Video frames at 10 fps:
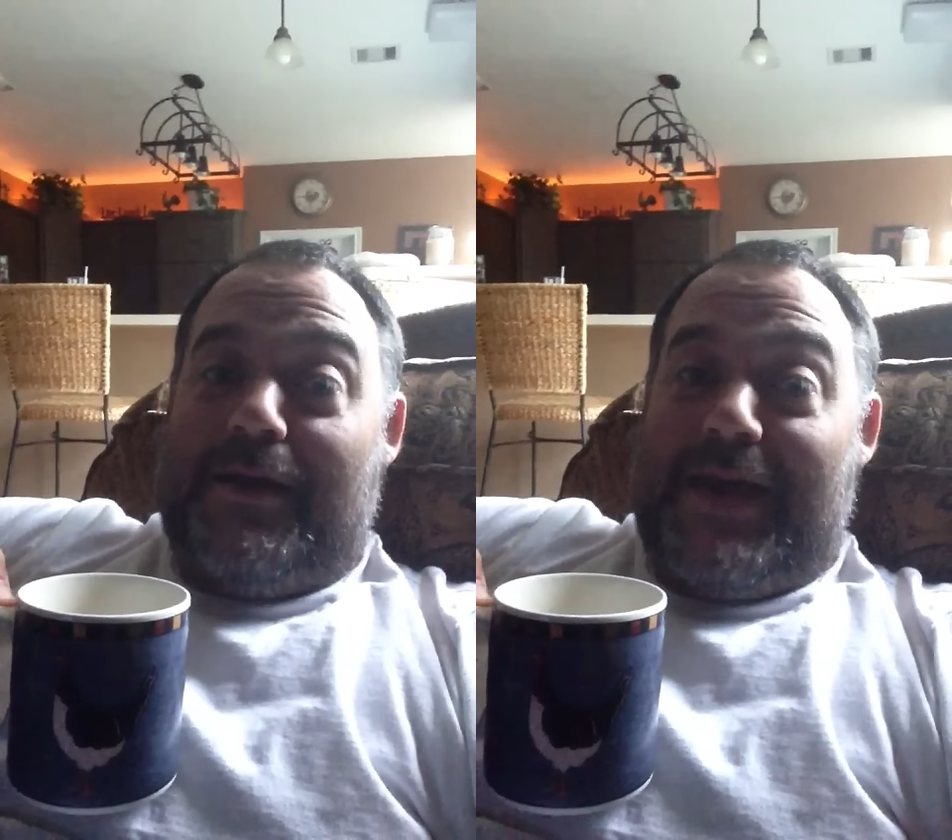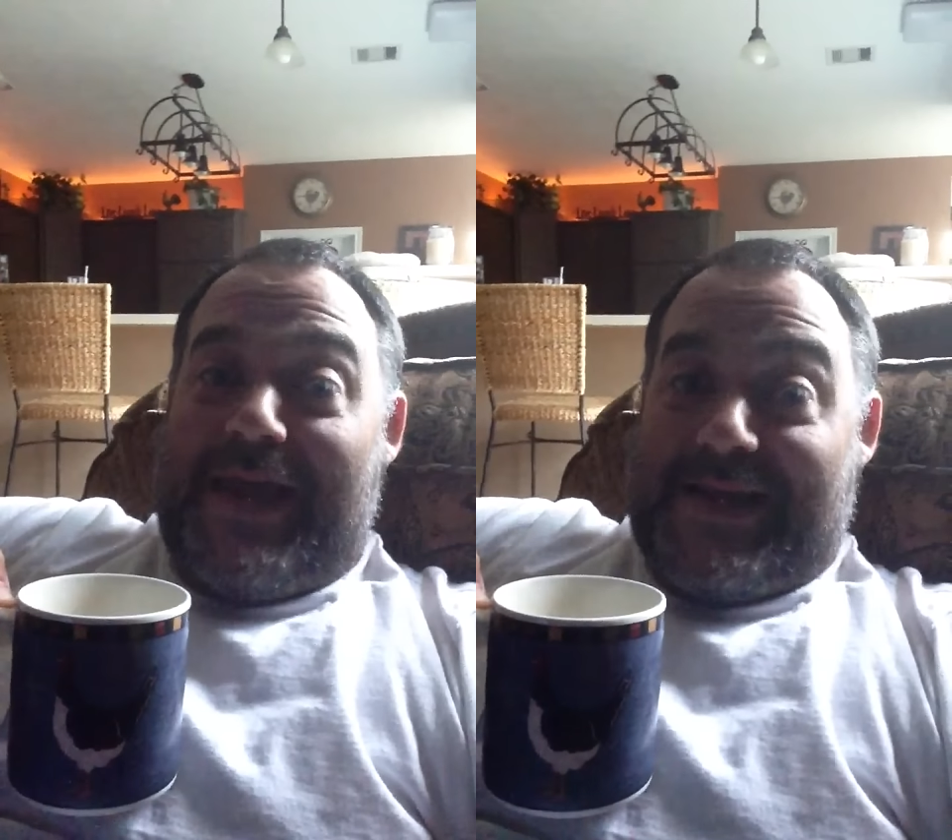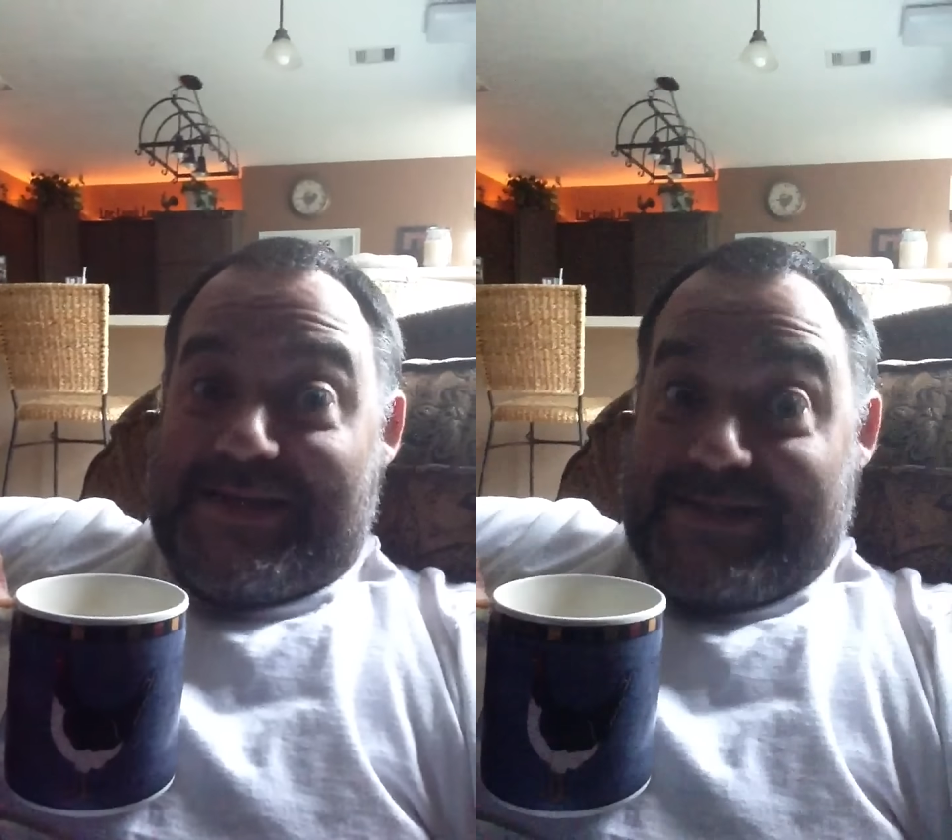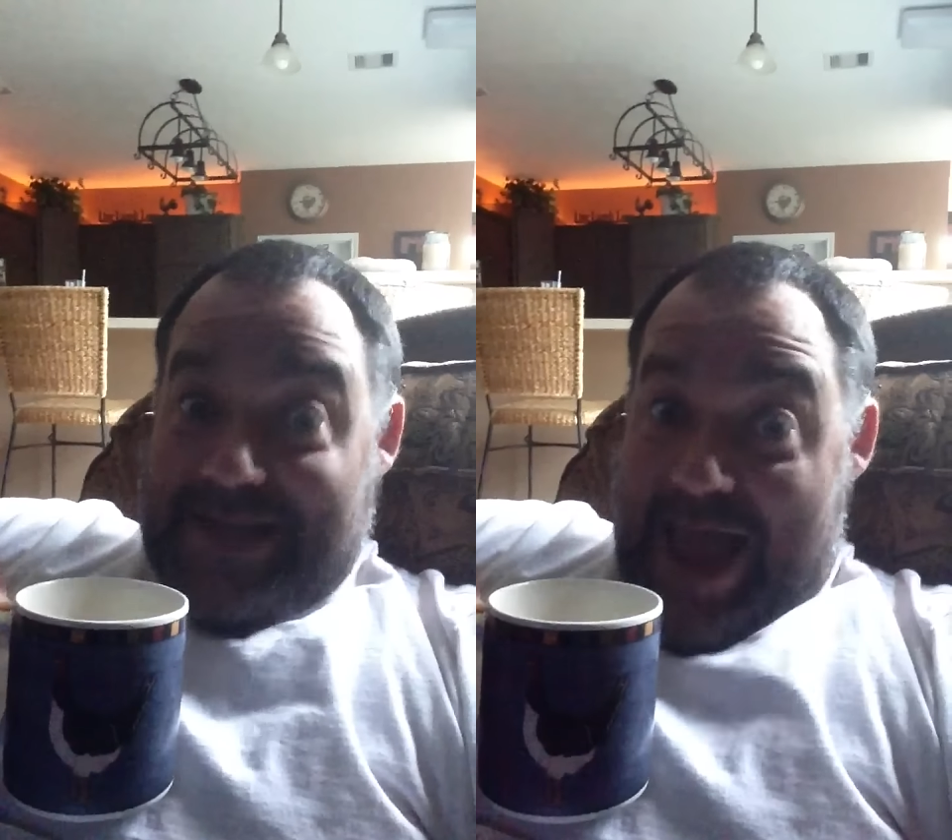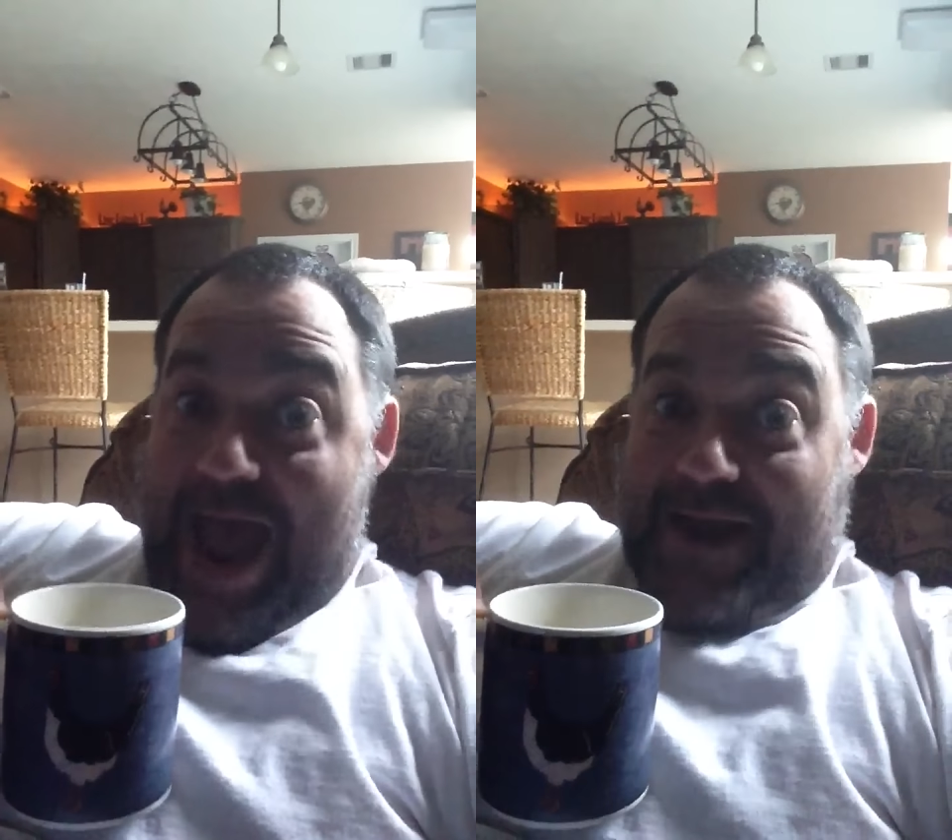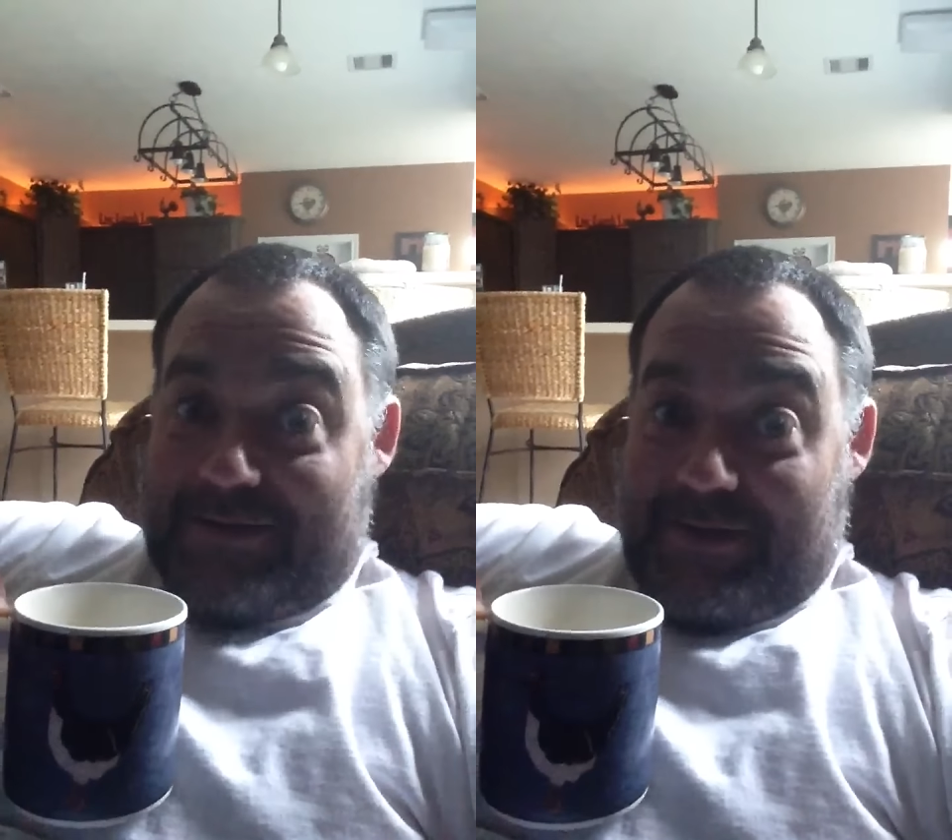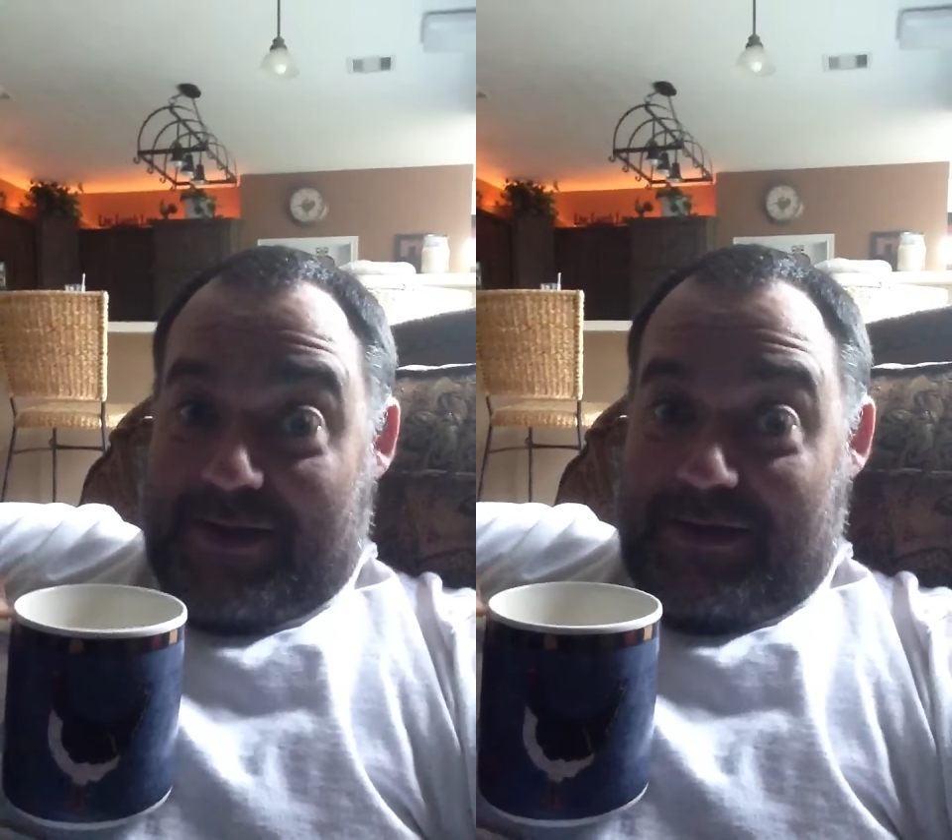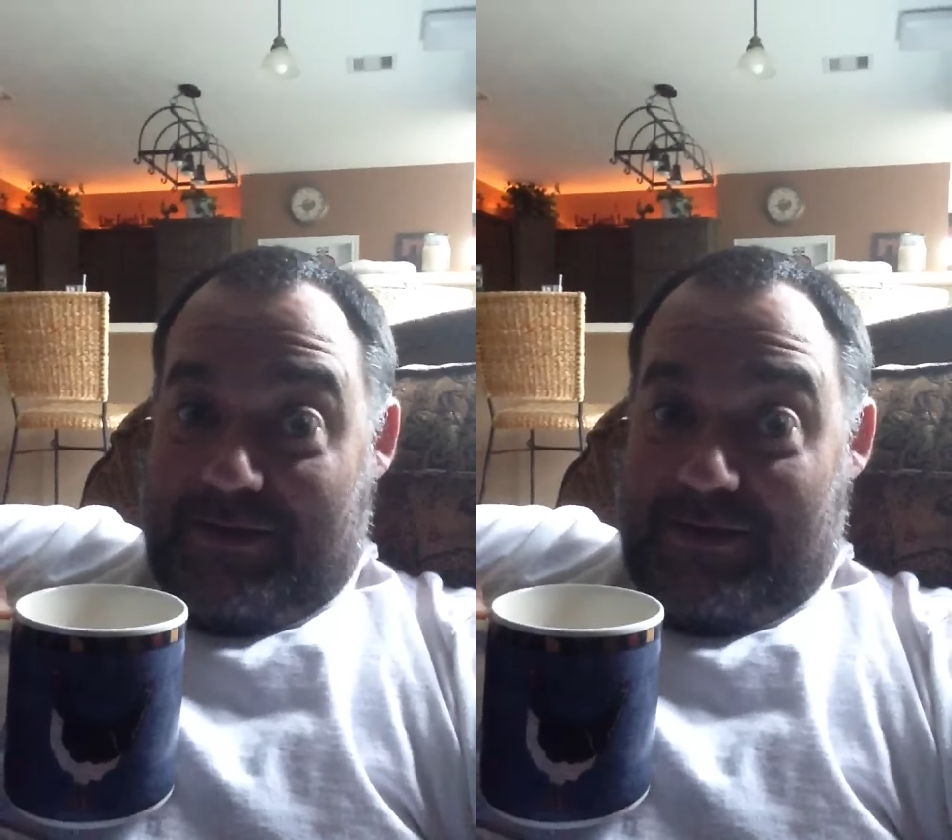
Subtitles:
Exactly.